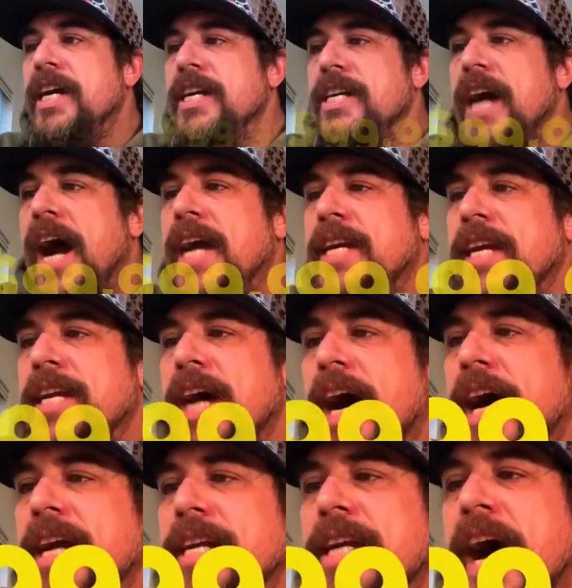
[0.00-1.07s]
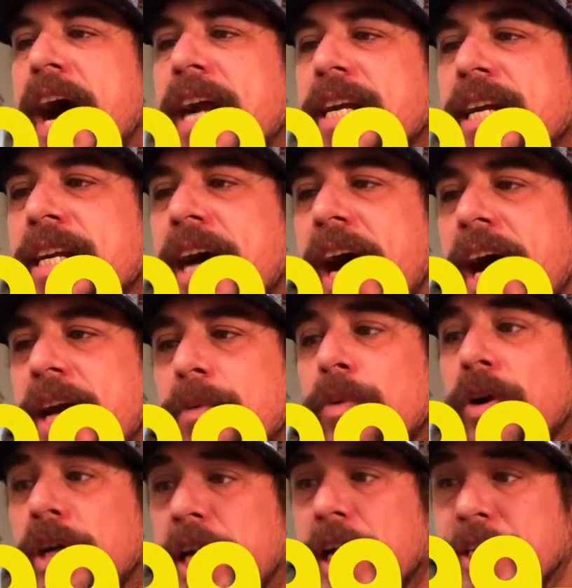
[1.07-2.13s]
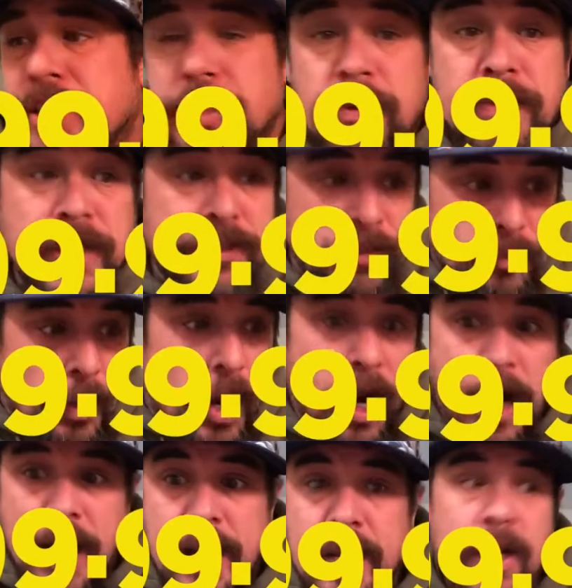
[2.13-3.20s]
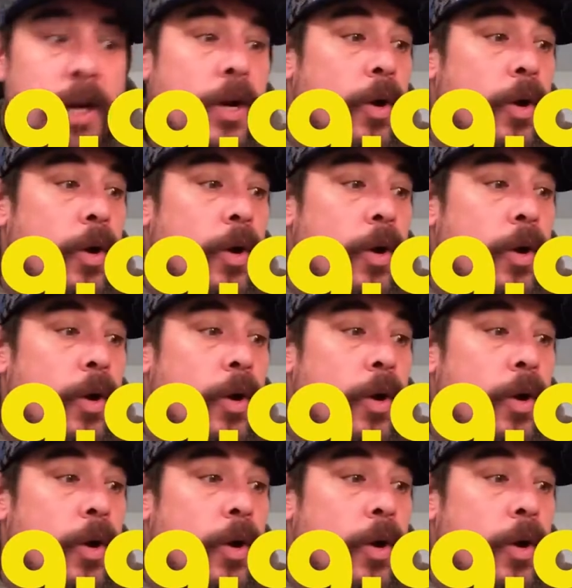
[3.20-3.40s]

Ninety will get you this rod